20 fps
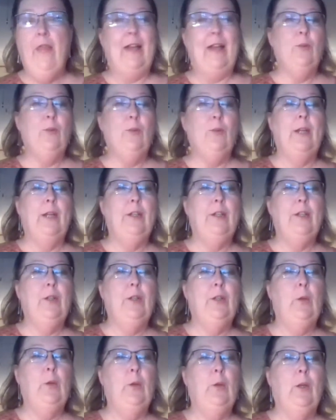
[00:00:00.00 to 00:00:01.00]
that's what
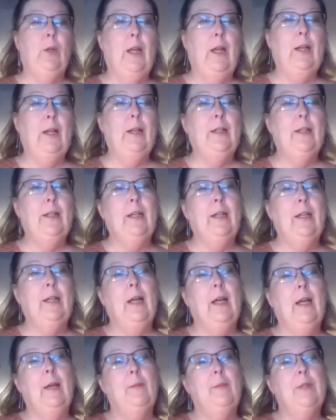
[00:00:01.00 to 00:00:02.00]
I do a lot of
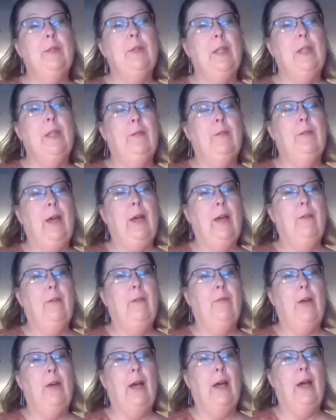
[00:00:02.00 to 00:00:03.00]
times if I find
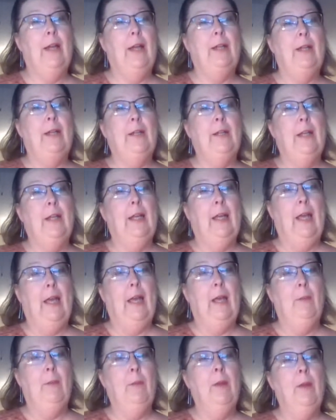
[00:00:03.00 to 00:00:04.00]
a game that's
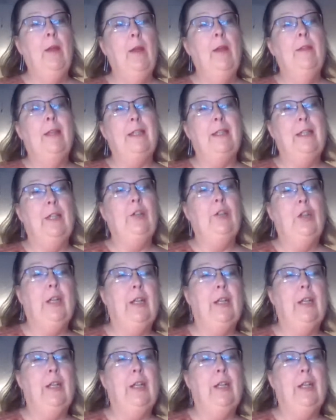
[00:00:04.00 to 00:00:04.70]
in good condition,